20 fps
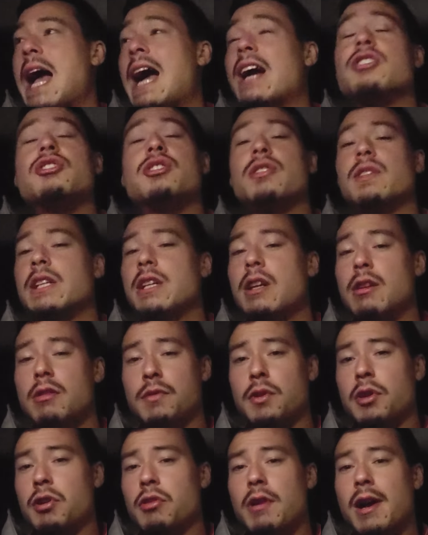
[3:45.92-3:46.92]
actually
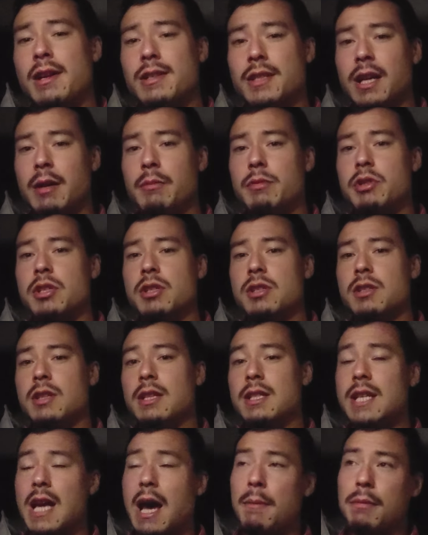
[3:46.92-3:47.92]
overcorrecting. I'm just
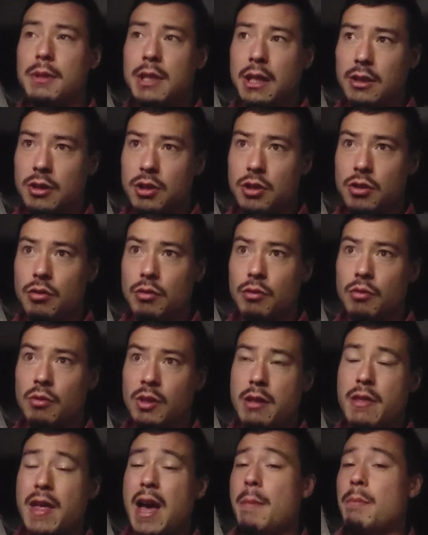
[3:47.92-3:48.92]
adapting to
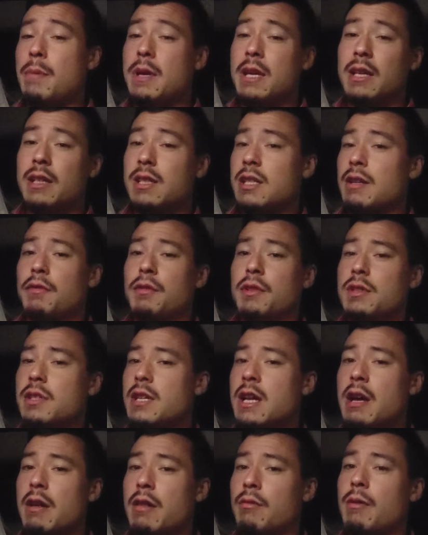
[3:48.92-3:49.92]
that being a difference in
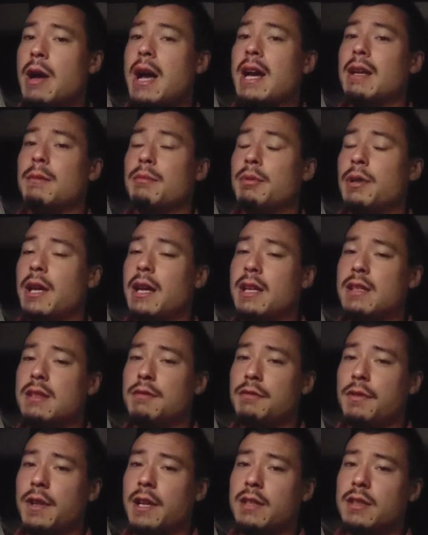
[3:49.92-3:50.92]
how the racket plays and
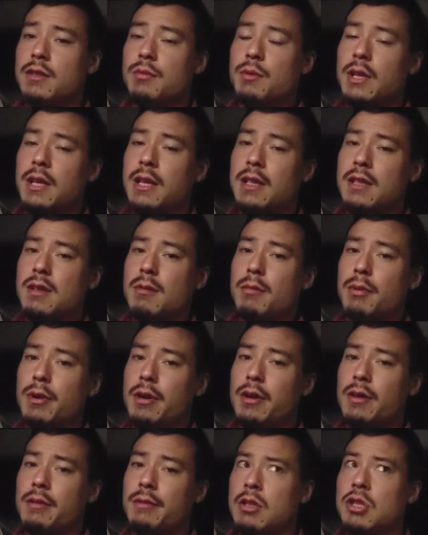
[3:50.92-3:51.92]
flexes when it hits the
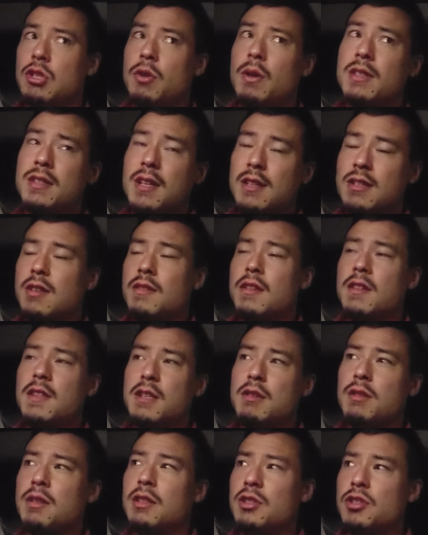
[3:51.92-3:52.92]
ball. So is that something that
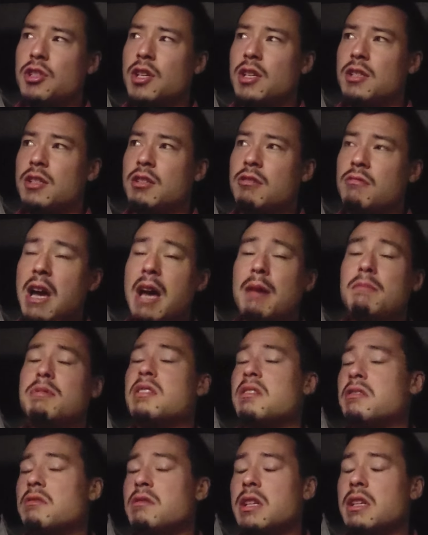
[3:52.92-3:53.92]
you can adjust to?
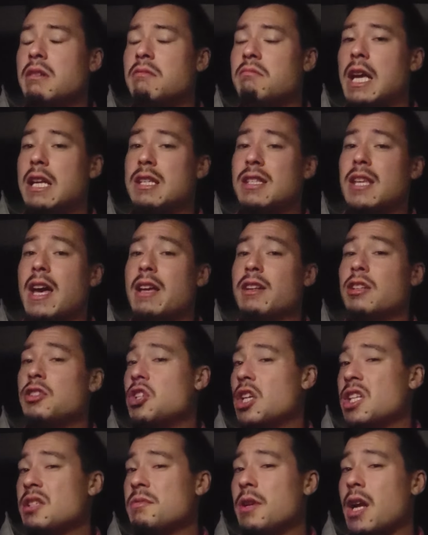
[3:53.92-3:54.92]
Absolutely. Is that an
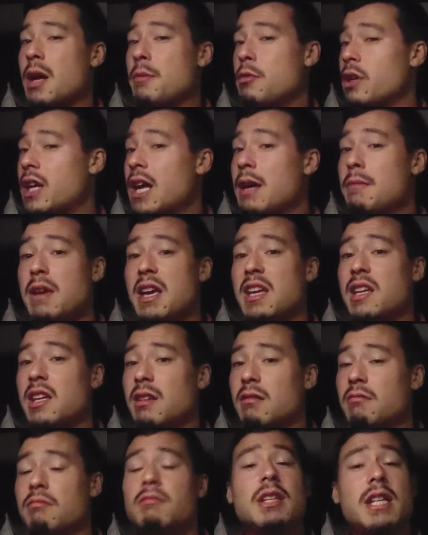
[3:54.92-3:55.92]
adjustment I'm okay
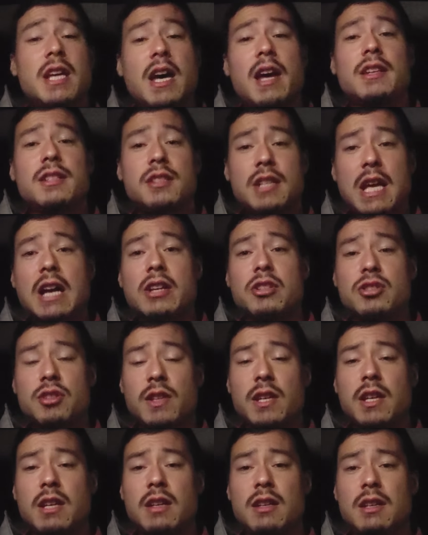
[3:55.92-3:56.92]
making? Yes,
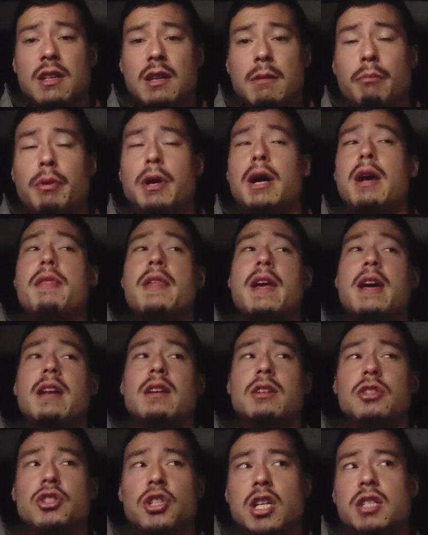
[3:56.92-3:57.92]
actually. But that
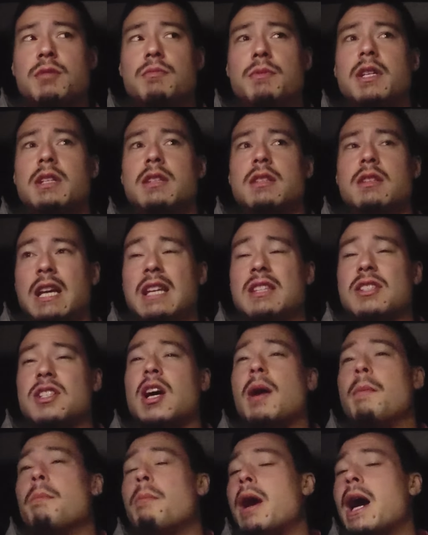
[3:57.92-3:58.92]
adjustment is
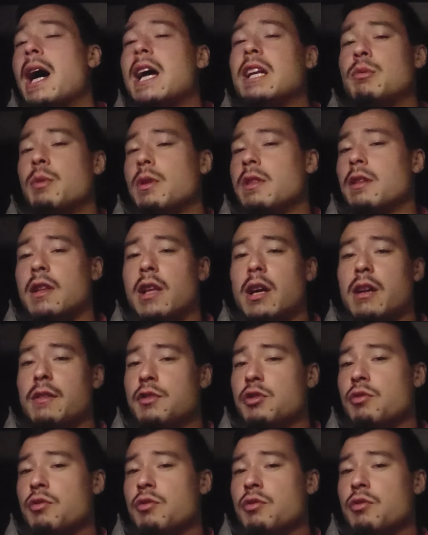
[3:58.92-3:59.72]
combined with a lot of